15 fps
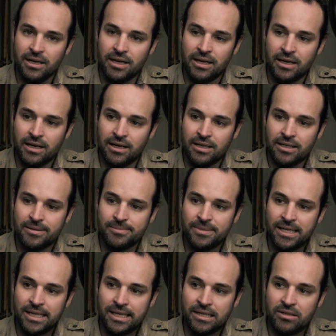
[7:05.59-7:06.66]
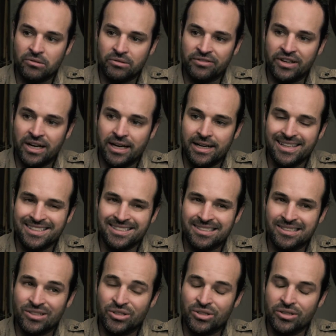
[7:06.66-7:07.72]
and revised
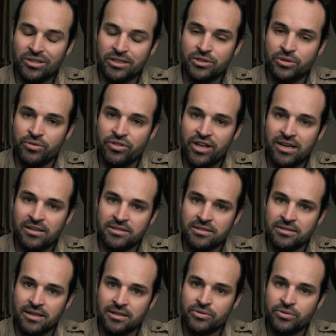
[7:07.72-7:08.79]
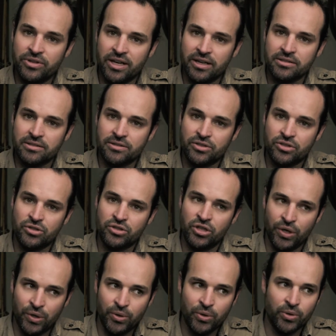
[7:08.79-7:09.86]
in the early 2000s, like
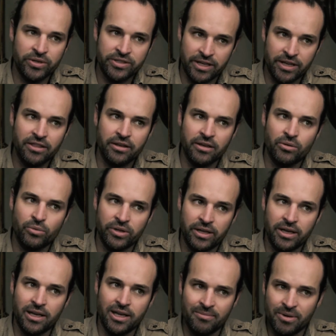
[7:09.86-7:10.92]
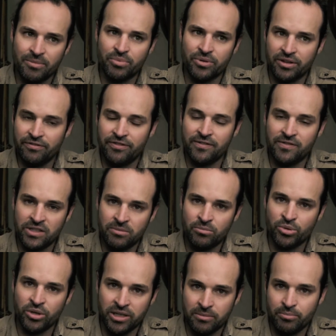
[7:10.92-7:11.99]
2002 is I think when they came up with the 15
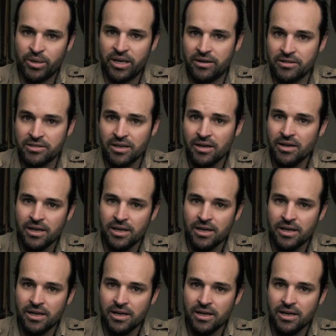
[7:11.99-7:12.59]
breeding pairs.